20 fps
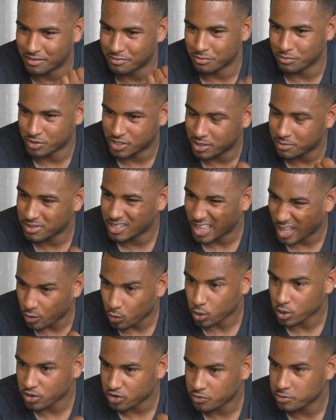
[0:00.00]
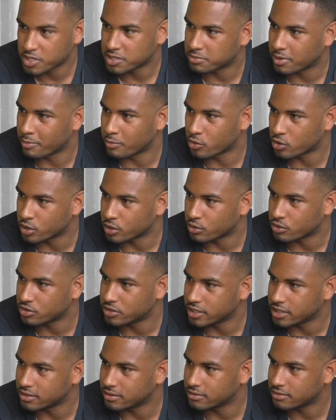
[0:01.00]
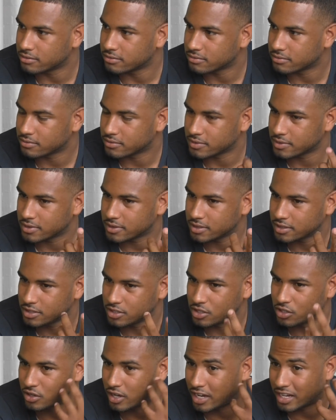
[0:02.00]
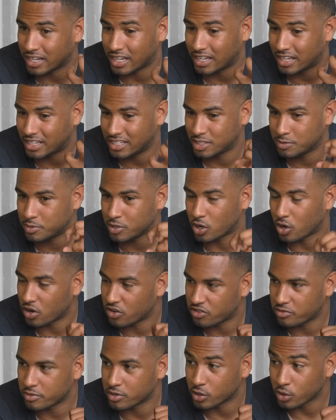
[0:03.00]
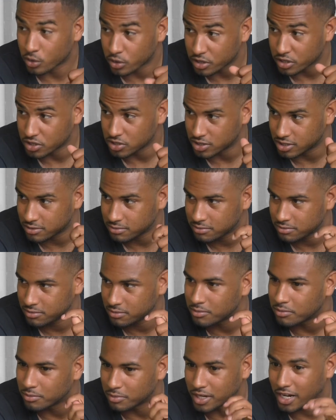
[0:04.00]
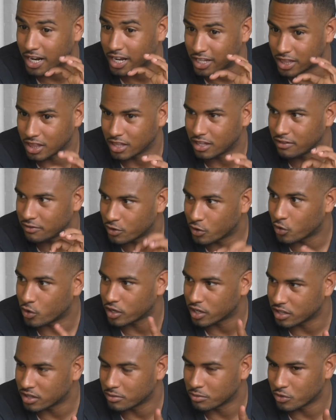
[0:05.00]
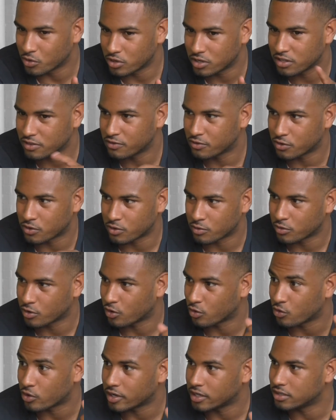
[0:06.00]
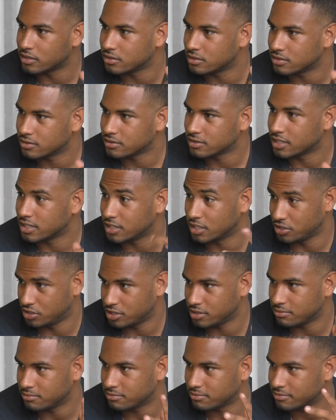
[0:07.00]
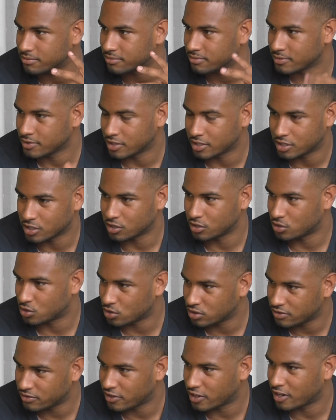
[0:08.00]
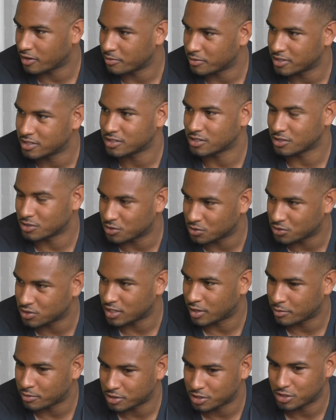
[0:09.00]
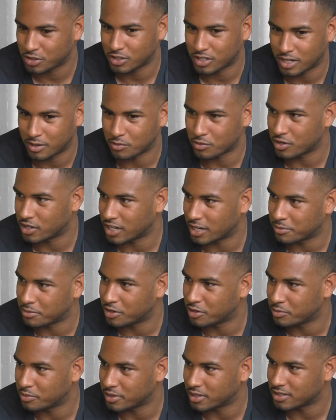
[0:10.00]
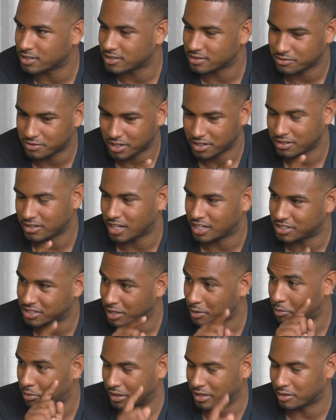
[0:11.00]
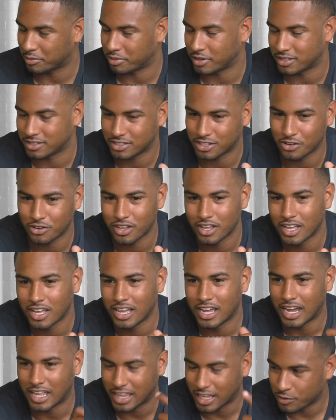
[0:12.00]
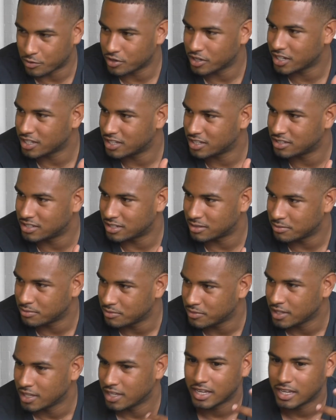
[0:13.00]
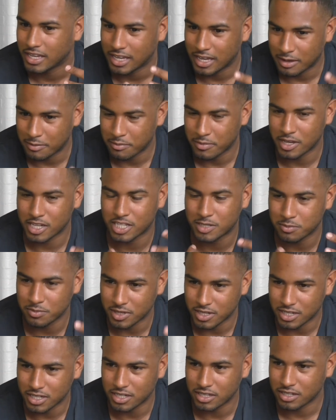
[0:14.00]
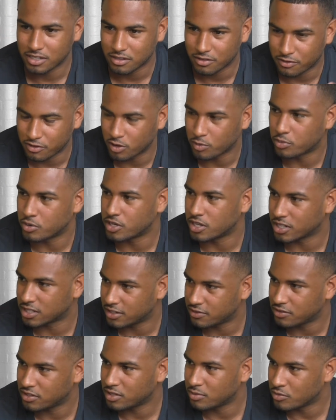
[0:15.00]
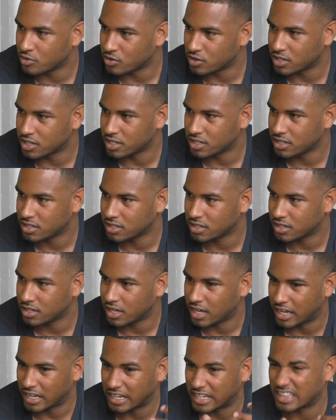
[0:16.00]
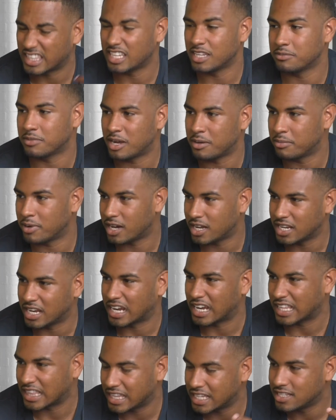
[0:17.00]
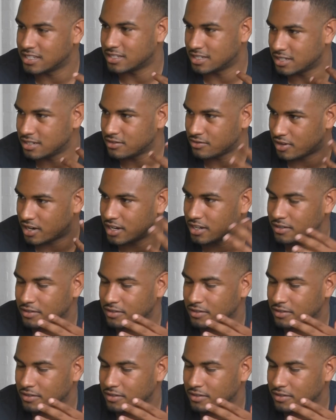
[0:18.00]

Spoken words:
Something that works for me is my morning routine. It's been hard for me to go to the gym, but I love going in the morning for a run in the gym to control the environment, to control temperature, and I'm running at my own pace, right? I pick the pace. So I like running at the gym. It makes me feel productive in the morning. I clean my body, I cleanse it, right?